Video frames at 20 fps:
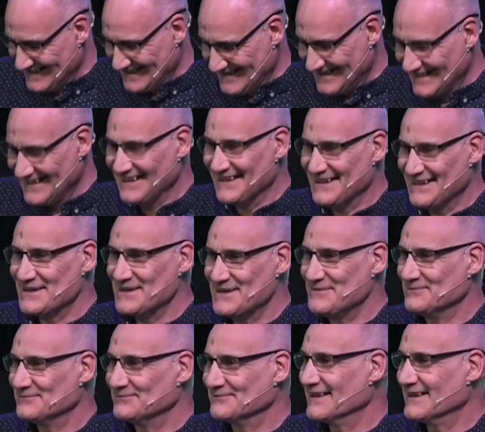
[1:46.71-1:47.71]
Um,
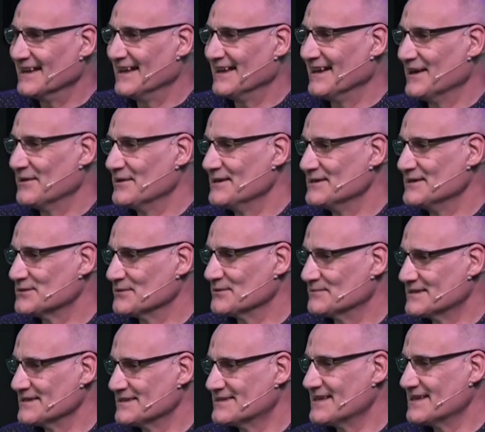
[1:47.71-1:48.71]
and I went up to
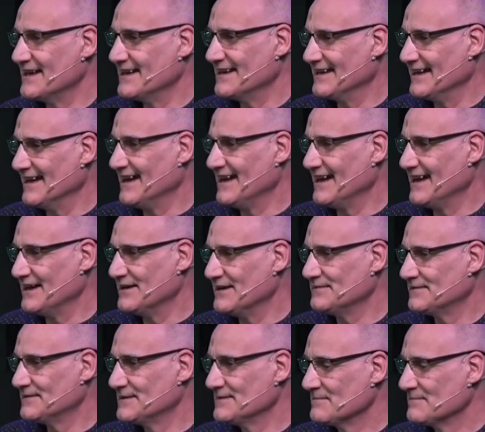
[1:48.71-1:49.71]
ten and a half.
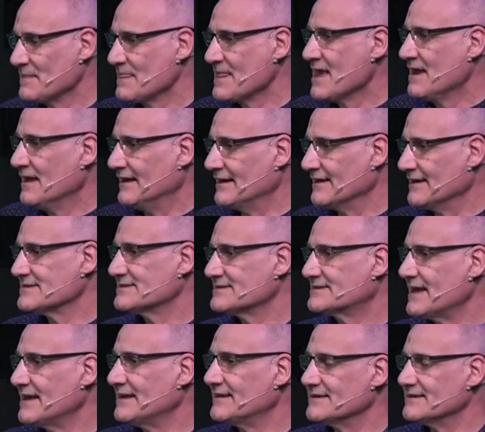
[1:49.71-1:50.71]
And I
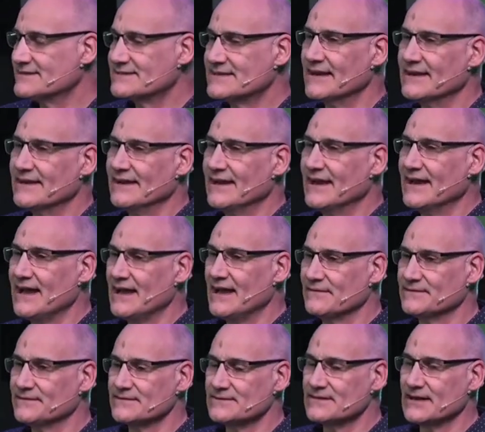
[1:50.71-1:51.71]
stayed at 10 and a half
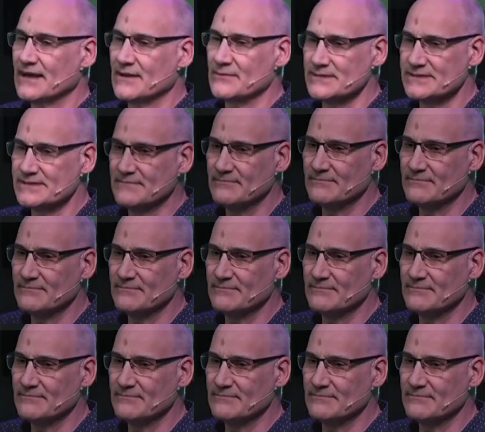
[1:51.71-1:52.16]
until I was in my